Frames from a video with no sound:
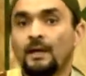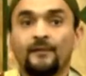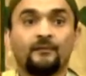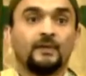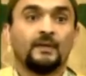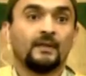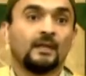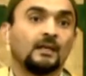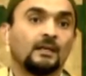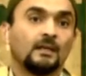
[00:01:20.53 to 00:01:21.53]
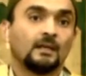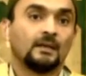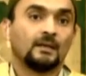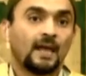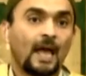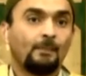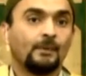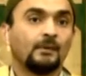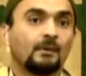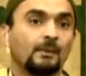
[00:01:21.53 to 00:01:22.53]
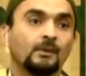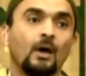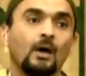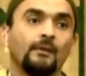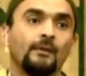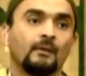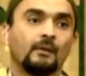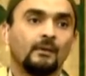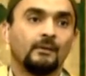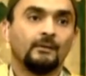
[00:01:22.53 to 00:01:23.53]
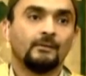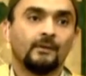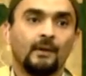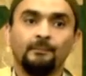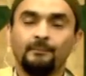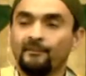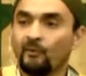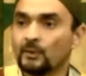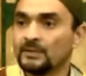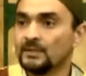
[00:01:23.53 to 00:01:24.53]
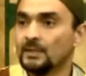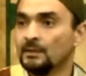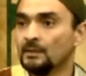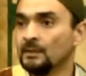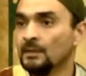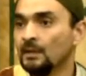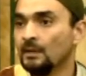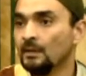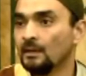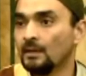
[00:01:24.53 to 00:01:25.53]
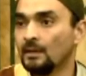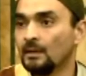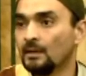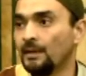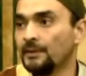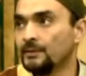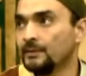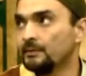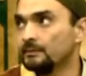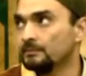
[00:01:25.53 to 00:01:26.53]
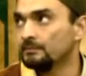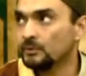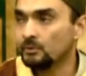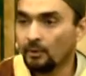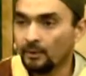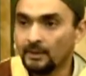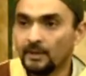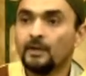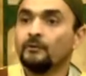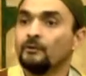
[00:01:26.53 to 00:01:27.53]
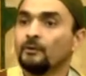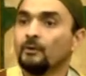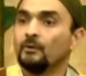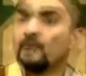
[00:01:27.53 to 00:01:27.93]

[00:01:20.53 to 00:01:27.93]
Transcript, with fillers: everything that happened in Ramadan some 1420 years ago.